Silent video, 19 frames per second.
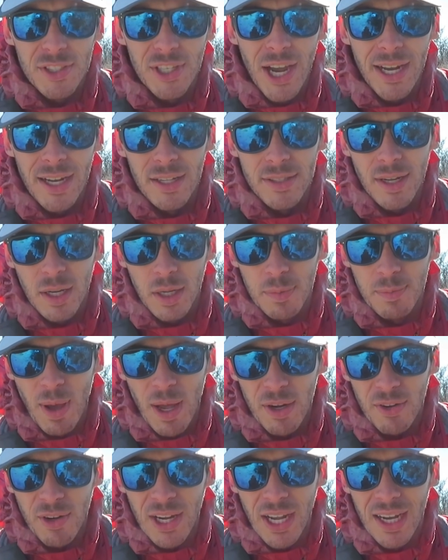Channel
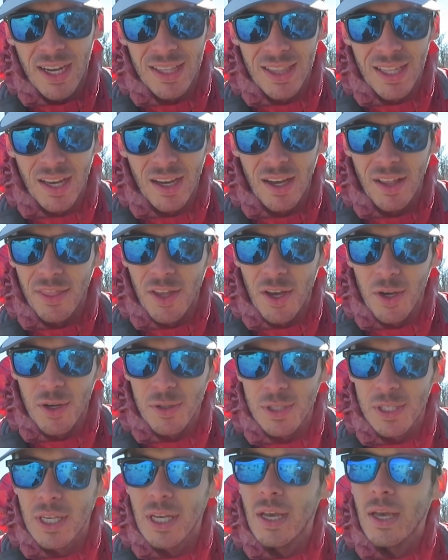documentary on
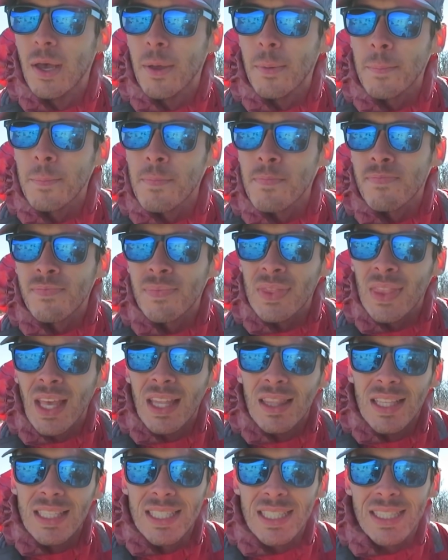those.
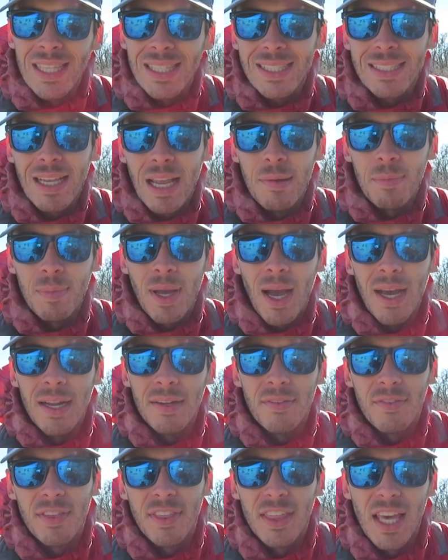This is the same kind
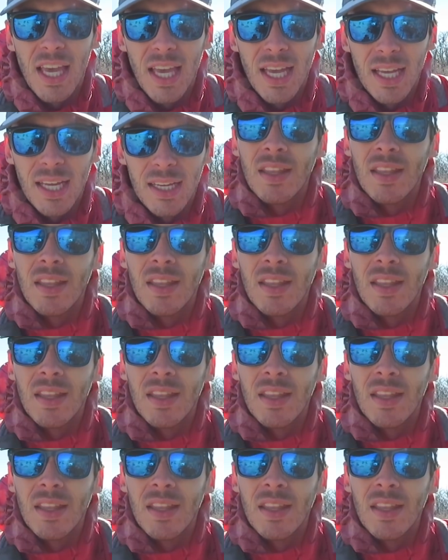of thing.